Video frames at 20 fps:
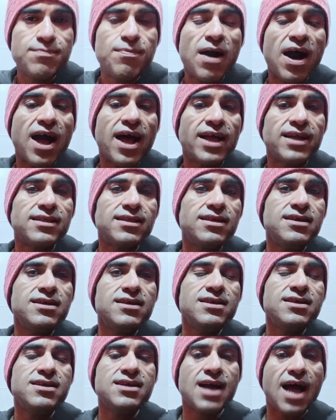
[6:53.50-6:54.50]
by
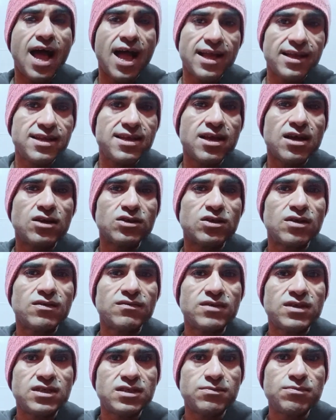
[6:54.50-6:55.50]
the ideas of
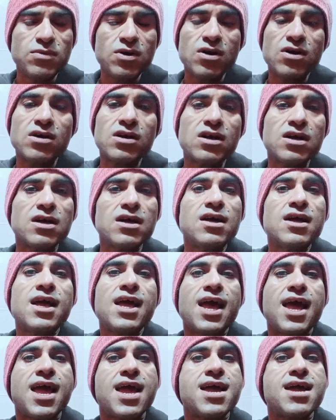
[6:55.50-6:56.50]
this book
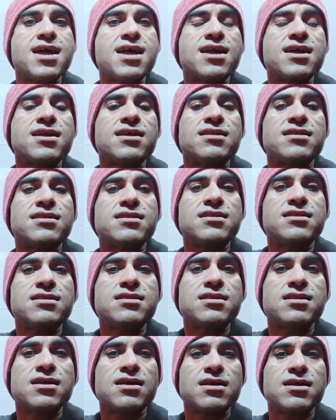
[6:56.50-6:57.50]

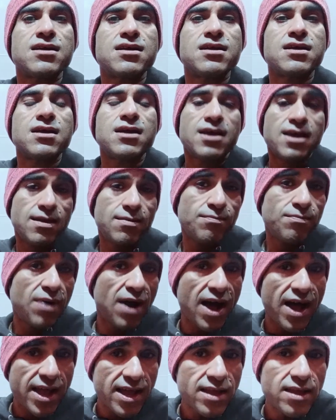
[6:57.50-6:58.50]
and
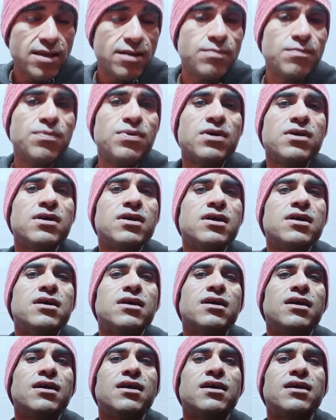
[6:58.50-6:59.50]
imbibe
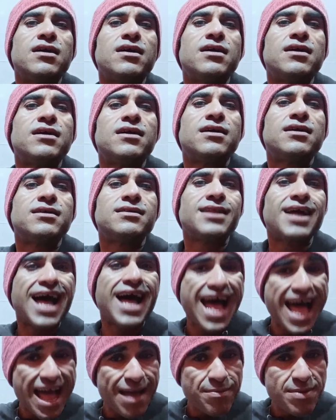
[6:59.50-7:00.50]
the
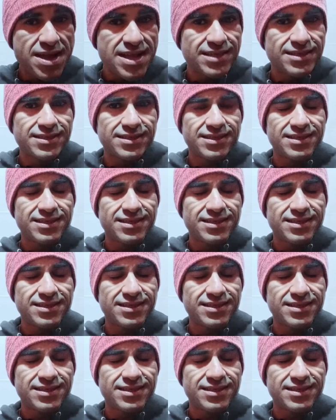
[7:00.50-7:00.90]
habits